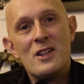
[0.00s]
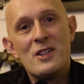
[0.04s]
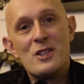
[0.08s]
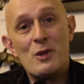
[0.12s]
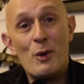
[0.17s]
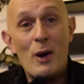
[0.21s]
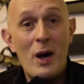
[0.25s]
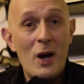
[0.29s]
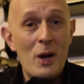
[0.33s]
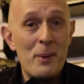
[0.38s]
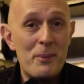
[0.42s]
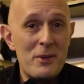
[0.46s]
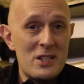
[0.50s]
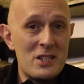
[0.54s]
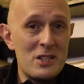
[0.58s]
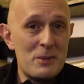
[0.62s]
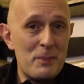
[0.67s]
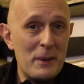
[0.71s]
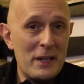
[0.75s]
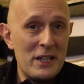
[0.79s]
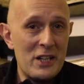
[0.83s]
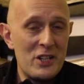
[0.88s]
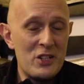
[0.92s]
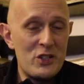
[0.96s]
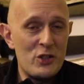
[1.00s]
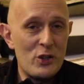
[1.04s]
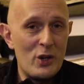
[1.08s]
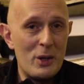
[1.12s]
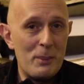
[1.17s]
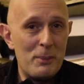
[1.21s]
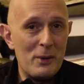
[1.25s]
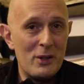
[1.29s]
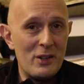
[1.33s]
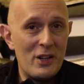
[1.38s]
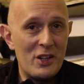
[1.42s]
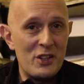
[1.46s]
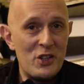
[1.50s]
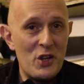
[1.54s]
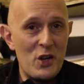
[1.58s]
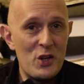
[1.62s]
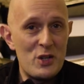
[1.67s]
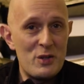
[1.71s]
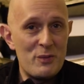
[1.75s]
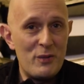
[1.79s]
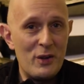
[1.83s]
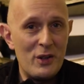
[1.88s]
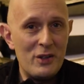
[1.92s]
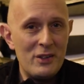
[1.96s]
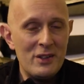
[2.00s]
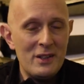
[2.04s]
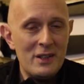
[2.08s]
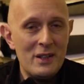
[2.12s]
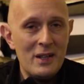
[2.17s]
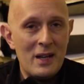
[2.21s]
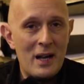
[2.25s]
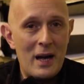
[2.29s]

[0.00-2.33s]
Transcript: So I hope this has been enjoyable and useful.